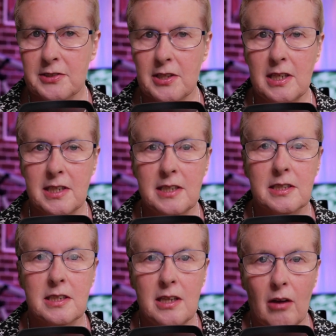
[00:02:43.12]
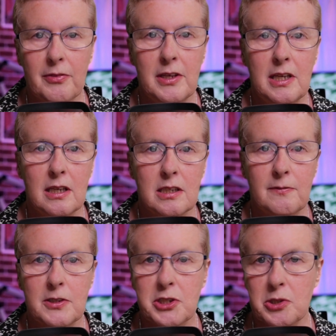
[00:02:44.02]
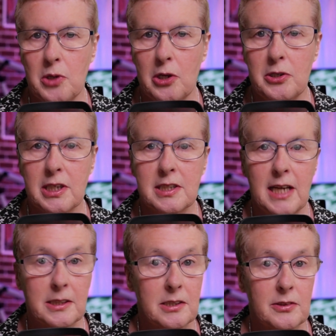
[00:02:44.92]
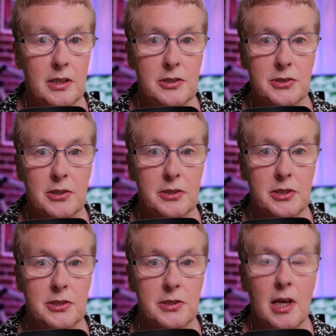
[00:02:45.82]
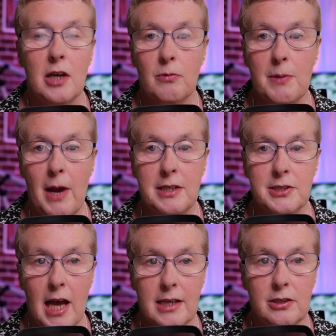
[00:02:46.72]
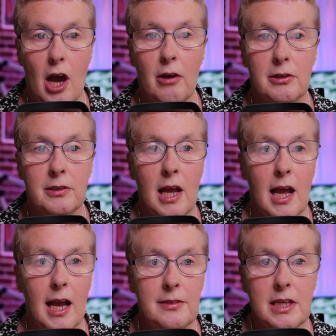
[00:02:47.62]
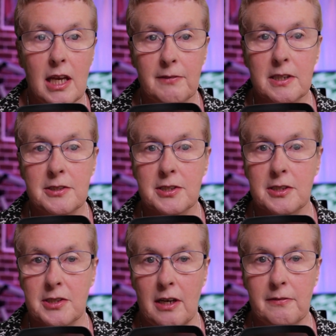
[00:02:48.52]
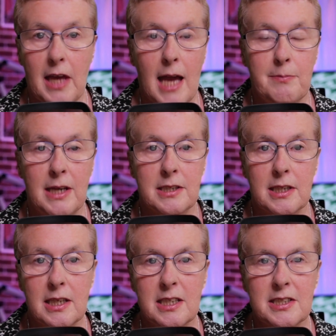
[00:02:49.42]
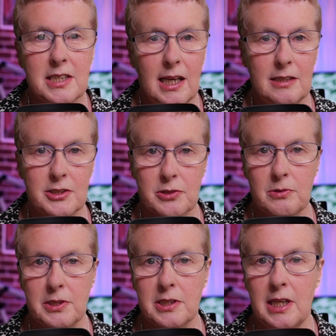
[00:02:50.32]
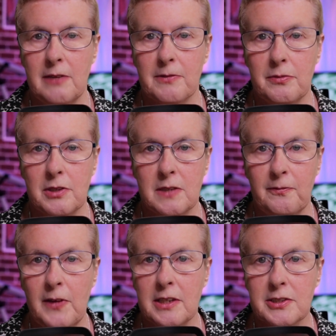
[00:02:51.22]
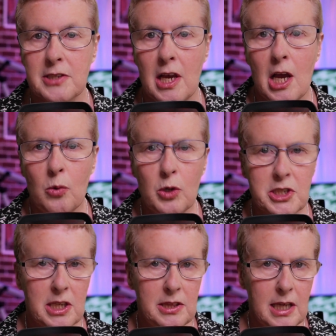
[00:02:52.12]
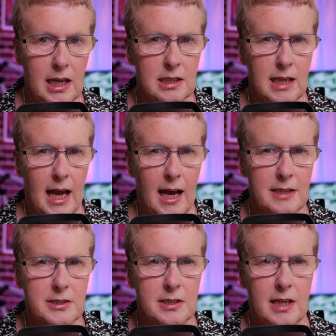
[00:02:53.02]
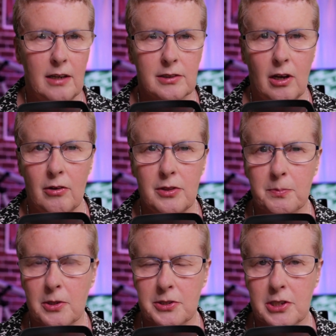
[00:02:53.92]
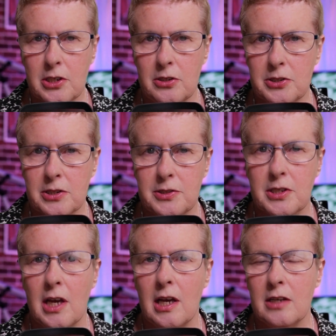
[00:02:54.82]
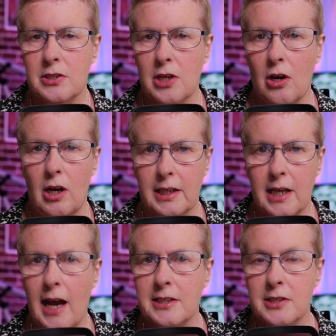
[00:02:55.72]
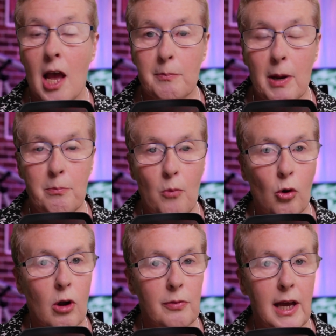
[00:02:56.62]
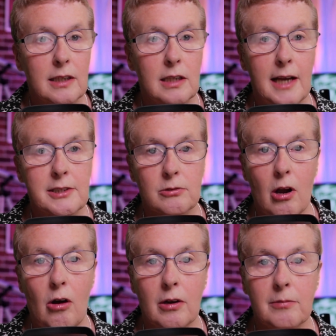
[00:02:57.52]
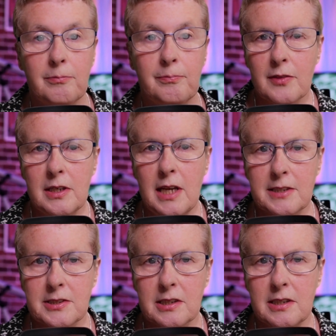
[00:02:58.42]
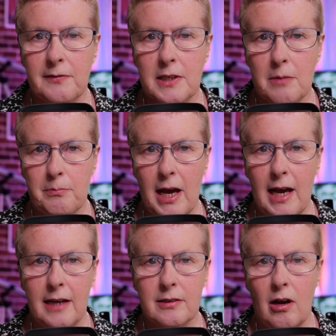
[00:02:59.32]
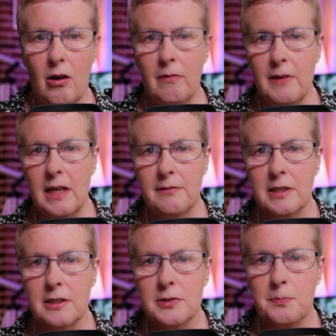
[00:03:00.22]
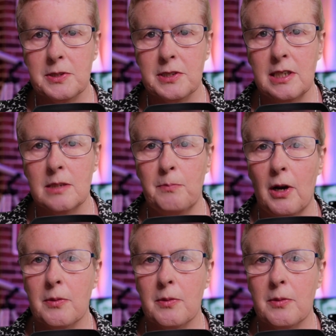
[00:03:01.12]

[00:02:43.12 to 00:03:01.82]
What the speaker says: the identity of the individual who conducted these searches remains unknown, and the evidence itself came under intense scrutiny from the defence, which in the end cast doubt on the prosecution's entire case, but more on that later on. The next significant part of evidence presented by the